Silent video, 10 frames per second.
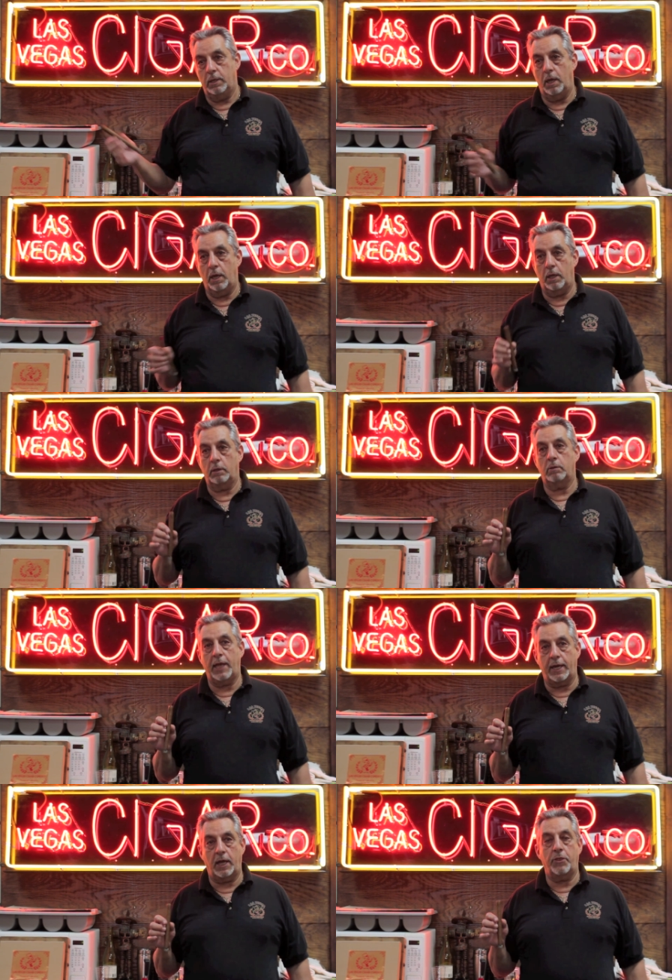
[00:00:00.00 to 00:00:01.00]
And
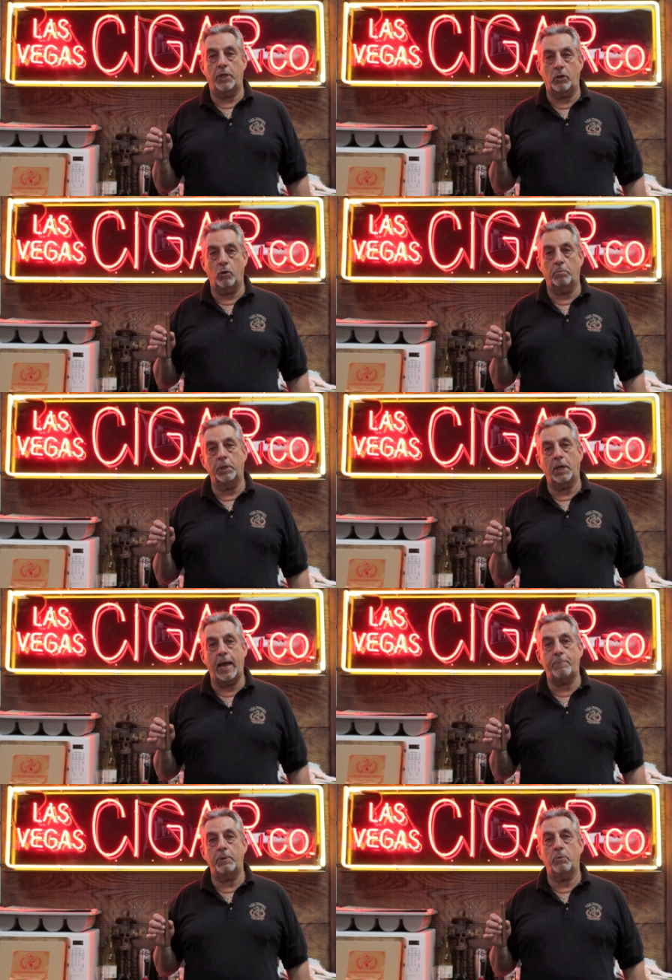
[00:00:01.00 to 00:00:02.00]
that I think you'll be
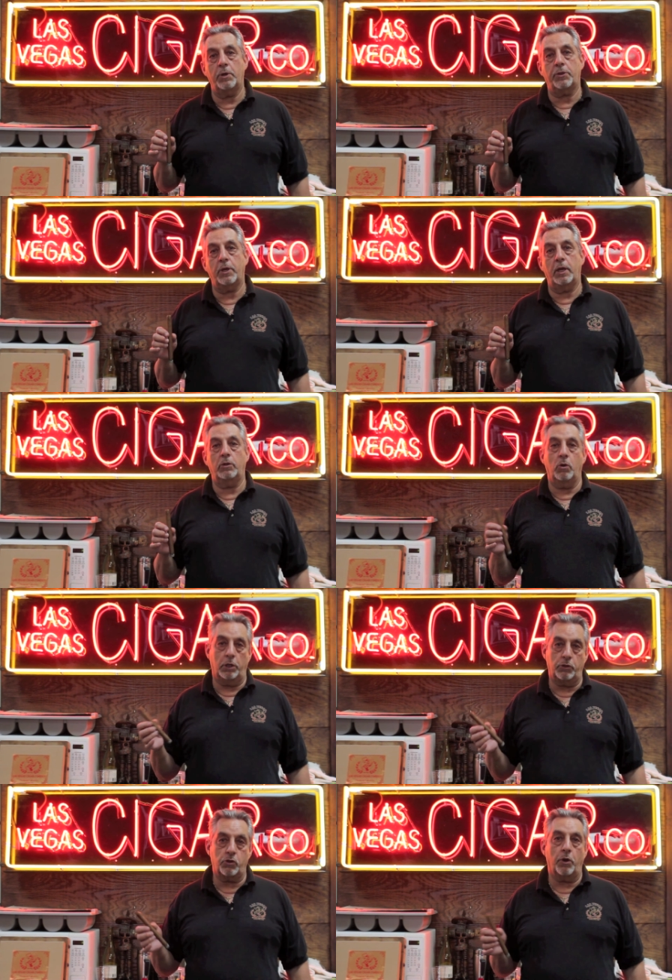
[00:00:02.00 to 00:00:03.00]
happy with and
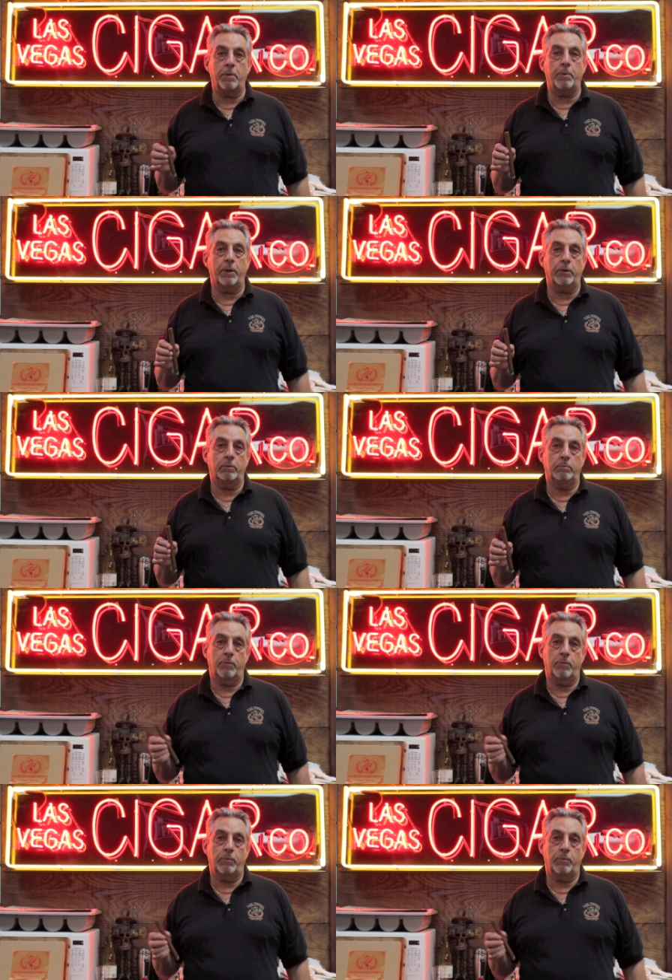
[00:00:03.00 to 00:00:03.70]
you'll enjoy it better.